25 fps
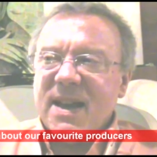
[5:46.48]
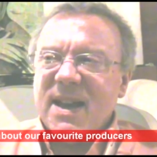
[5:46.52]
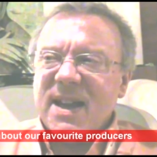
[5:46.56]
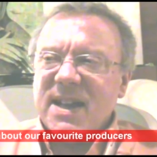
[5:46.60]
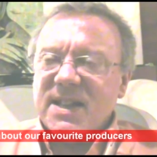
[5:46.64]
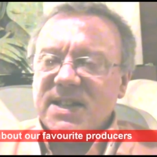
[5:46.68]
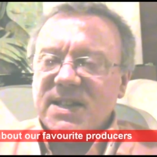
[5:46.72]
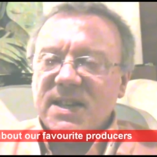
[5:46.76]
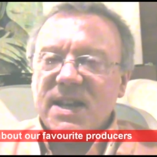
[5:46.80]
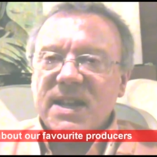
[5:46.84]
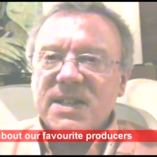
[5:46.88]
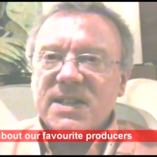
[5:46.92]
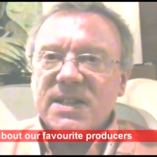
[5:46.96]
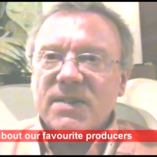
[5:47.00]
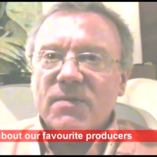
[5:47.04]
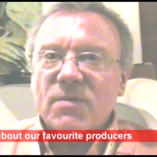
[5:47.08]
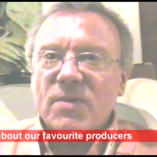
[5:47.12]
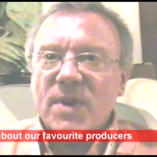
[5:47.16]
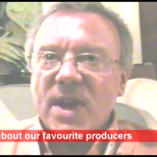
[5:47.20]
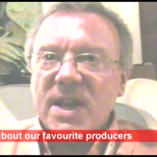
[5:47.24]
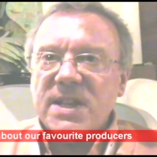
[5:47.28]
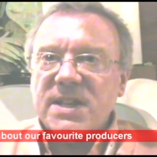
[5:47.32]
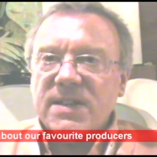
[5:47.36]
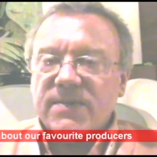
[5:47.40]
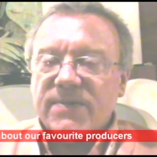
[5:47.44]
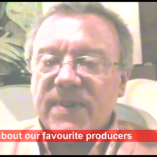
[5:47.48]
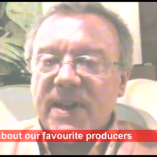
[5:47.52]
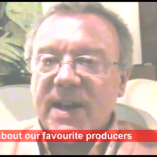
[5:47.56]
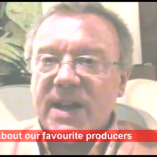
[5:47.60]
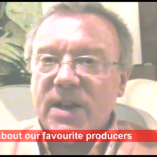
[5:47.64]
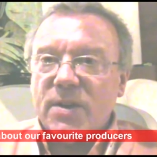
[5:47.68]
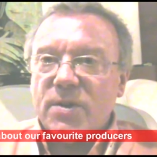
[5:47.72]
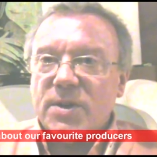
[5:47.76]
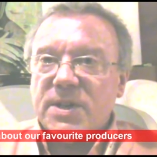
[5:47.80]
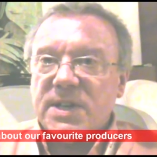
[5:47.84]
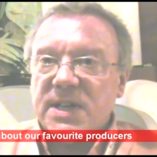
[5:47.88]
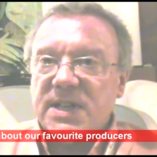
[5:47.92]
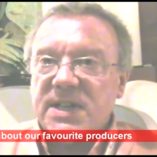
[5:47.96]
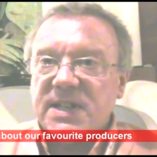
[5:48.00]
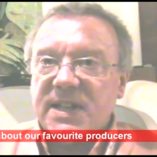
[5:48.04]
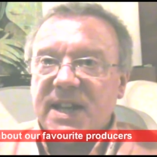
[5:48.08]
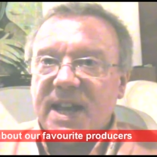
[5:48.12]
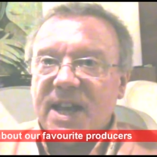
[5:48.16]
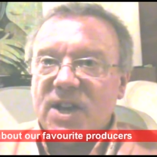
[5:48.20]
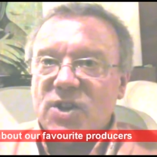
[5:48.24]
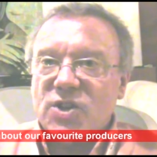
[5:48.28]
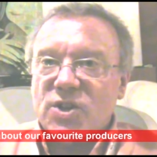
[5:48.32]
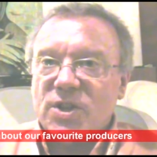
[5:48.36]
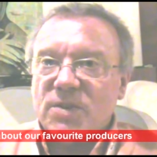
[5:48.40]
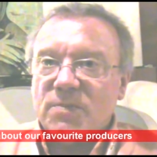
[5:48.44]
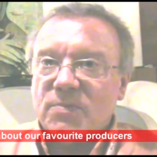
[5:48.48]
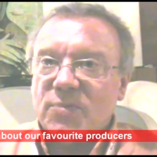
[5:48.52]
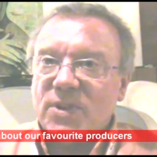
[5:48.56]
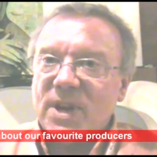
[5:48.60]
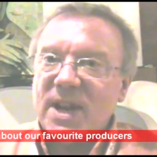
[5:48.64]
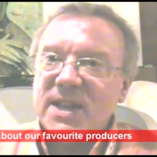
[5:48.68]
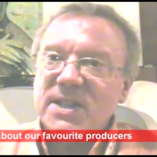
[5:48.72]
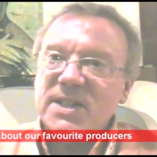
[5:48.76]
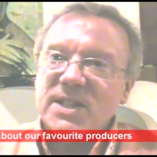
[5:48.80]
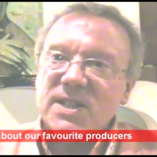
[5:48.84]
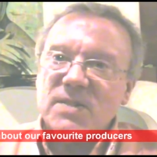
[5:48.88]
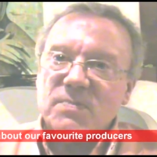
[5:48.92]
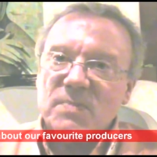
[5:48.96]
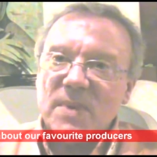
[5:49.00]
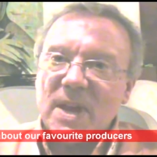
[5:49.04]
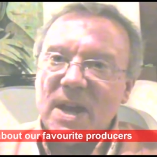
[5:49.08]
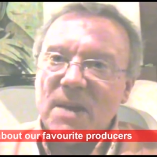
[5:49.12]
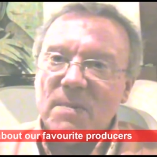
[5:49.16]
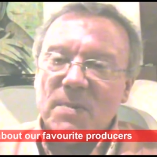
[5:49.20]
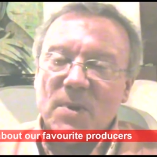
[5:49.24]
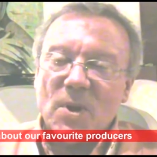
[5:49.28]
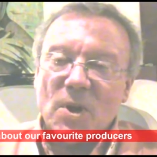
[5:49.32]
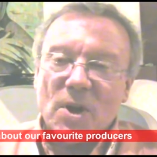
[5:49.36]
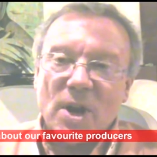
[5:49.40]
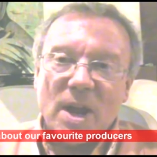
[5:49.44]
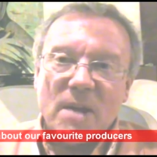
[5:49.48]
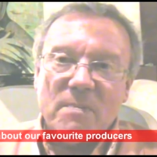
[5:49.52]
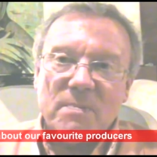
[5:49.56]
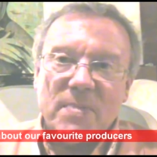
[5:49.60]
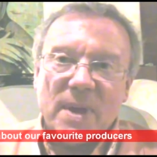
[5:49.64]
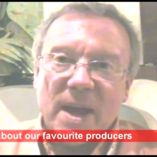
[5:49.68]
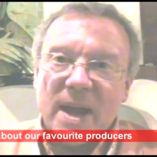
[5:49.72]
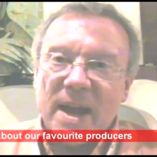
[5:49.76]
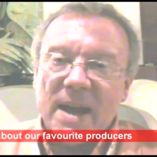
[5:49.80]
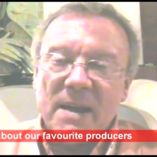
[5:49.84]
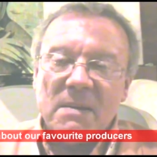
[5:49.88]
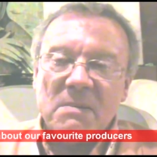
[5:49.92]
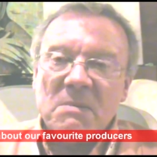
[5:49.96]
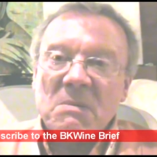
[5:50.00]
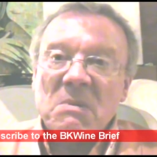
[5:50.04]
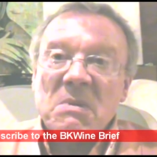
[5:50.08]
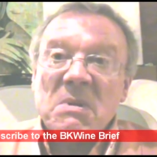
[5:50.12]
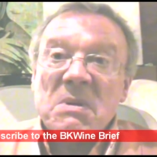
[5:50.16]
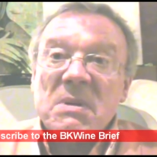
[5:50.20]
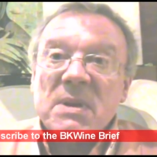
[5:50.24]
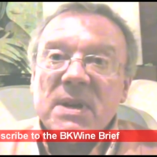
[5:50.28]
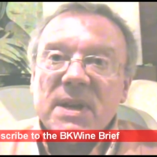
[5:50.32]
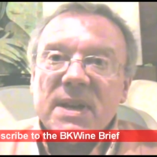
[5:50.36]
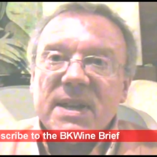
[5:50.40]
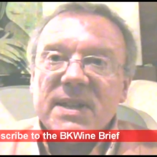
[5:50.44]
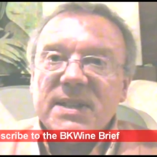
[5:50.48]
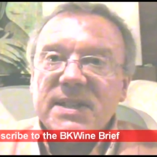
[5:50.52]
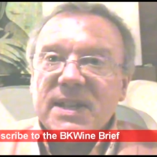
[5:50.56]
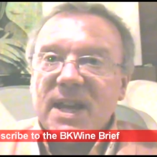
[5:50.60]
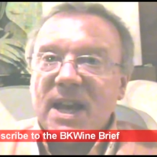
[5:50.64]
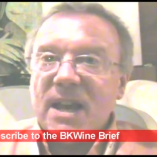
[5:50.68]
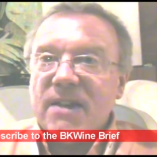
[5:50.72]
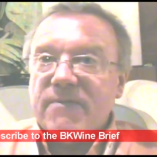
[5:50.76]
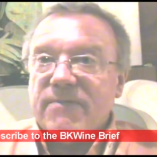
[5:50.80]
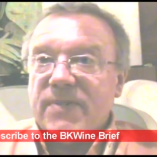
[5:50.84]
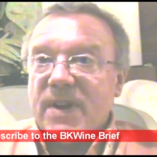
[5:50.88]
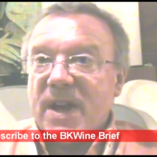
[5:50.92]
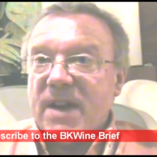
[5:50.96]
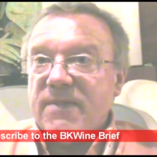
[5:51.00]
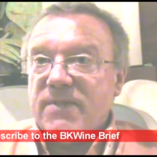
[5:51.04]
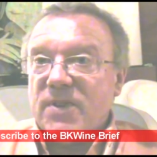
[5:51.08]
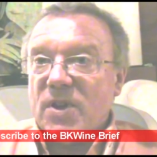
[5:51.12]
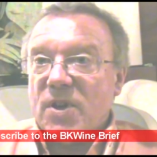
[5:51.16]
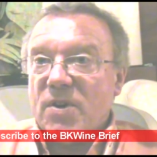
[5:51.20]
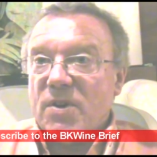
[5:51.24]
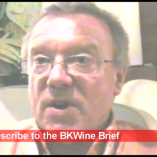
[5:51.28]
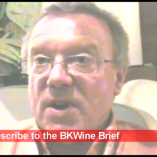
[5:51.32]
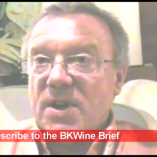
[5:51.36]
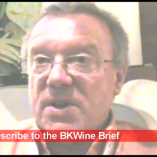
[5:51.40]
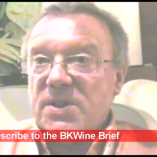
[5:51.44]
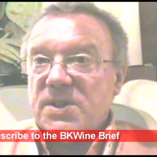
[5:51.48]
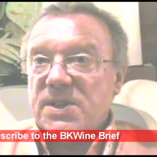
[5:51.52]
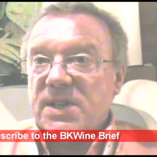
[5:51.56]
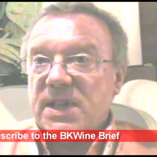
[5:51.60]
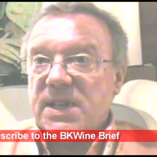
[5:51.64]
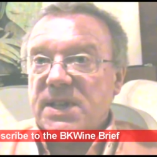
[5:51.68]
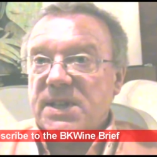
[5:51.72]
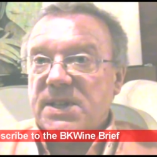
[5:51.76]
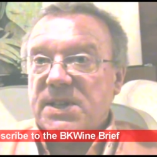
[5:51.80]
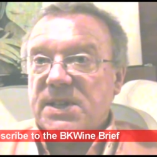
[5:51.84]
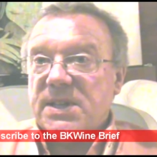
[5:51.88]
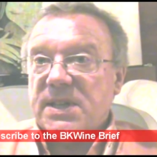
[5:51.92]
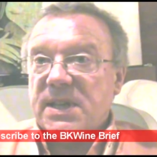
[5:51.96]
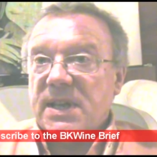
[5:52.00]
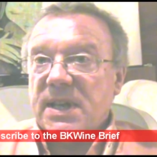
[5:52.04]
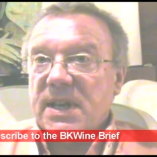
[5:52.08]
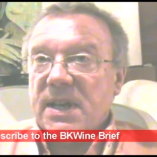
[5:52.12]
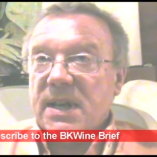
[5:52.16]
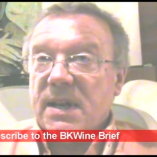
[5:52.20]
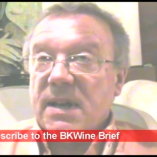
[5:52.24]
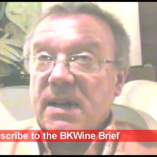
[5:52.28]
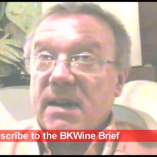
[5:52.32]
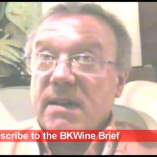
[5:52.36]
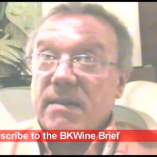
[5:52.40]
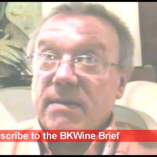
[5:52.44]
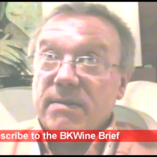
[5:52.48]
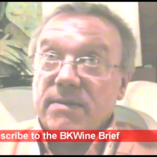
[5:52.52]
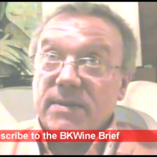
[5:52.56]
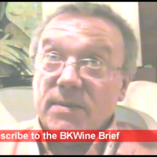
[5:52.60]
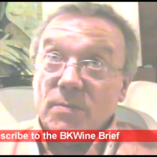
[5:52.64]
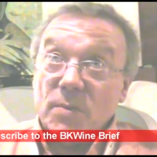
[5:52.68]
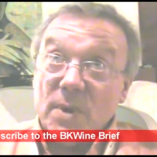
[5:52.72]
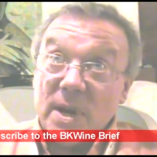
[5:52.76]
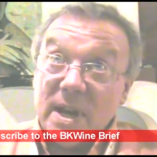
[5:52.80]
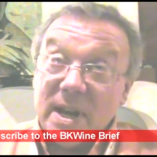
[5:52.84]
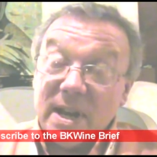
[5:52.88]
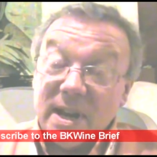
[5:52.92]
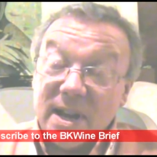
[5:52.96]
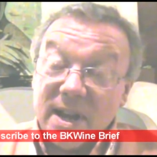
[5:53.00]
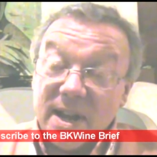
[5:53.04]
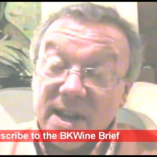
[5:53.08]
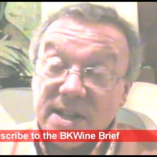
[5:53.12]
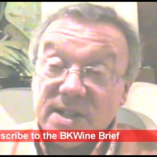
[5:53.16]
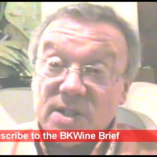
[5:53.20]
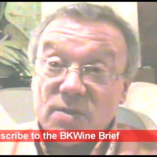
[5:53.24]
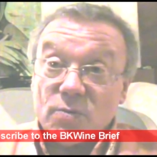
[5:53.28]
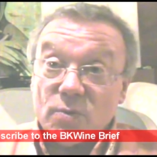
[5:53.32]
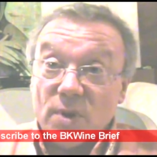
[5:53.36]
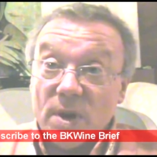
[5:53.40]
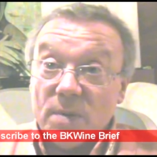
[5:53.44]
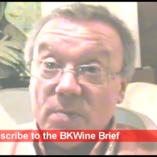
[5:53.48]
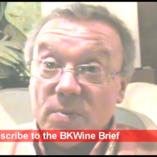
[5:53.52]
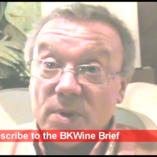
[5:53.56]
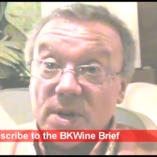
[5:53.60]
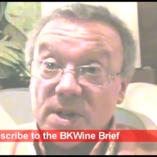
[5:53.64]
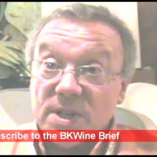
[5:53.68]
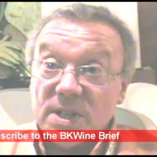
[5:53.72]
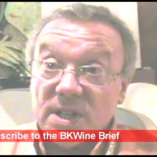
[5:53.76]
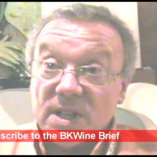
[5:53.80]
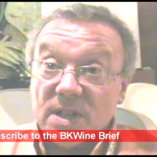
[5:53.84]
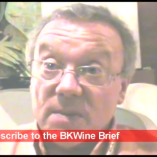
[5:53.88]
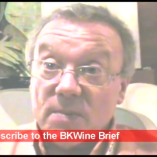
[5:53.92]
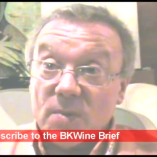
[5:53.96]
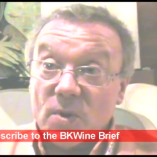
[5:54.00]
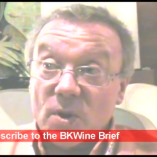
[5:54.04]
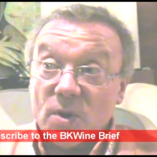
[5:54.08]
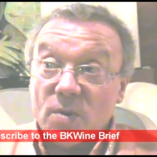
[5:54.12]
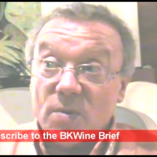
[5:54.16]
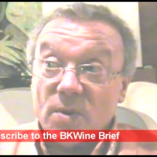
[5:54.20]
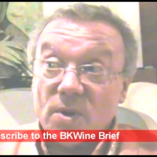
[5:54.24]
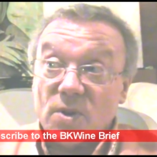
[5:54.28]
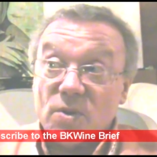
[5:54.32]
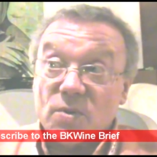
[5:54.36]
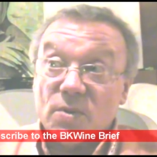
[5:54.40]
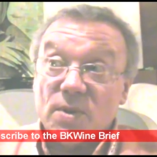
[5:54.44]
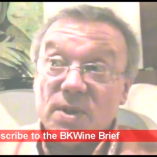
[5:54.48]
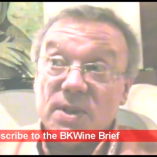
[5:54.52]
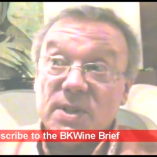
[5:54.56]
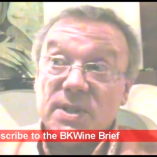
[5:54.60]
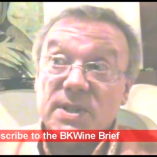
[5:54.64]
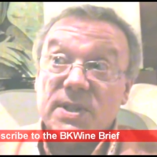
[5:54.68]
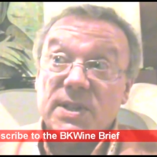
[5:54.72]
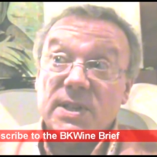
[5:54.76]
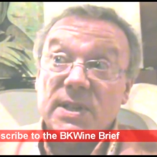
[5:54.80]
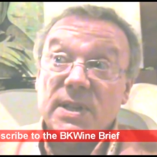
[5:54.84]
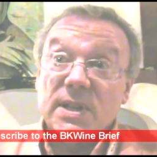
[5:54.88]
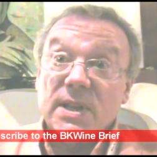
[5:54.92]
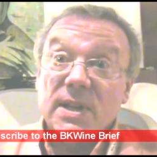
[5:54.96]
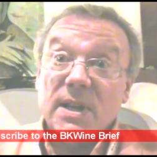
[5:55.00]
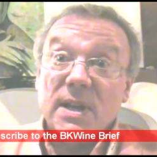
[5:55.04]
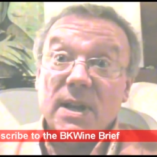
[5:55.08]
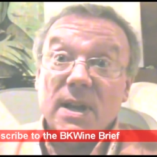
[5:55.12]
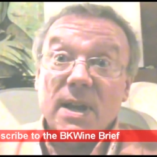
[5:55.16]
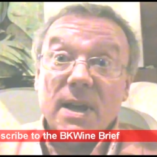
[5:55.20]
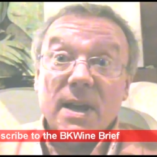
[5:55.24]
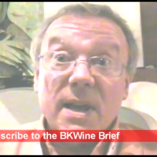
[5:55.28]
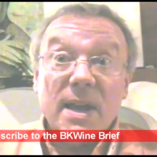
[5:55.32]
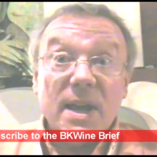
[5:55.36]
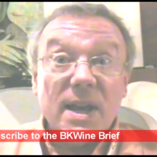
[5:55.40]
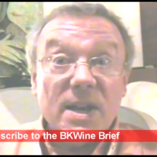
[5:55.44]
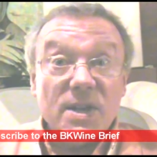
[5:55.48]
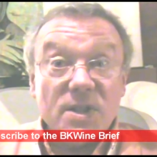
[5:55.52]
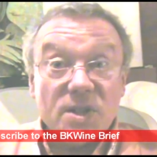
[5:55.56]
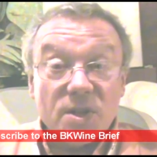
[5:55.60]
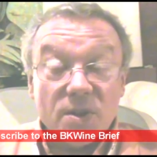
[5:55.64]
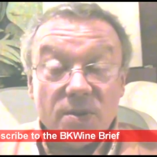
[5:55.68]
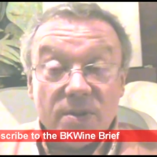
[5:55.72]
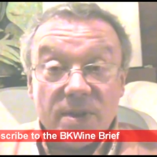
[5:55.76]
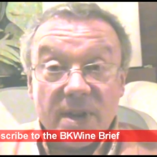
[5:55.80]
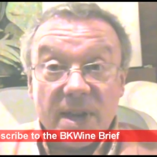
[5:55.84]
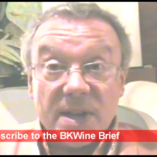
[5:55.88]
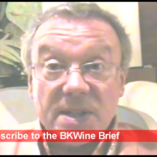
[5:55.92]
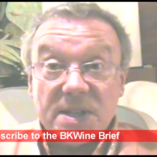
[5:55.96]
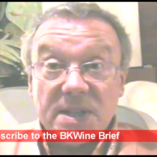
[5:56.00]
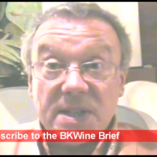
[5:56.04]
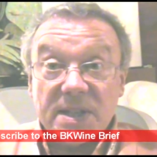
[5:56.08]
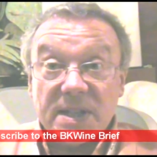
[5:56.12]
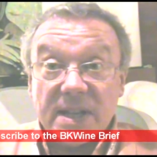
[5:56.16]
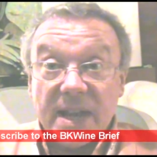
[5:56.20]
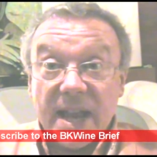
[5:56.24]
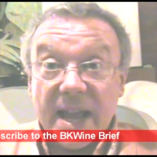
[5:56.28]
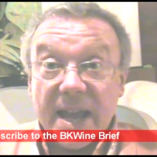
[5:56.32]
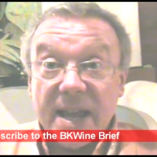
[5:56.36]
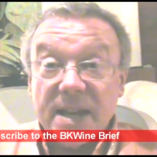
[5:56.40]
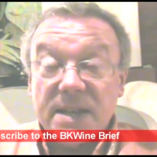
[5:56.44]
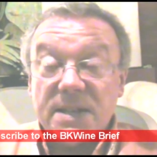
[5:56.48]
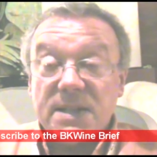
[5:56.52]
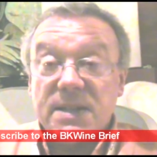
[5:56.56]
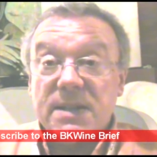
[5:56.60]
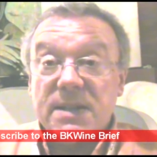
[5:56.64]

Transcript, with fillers: it's, it's a it's a fairly good indication. Prices may have gone up by say five euros since we last reprinted the book, which was in 2008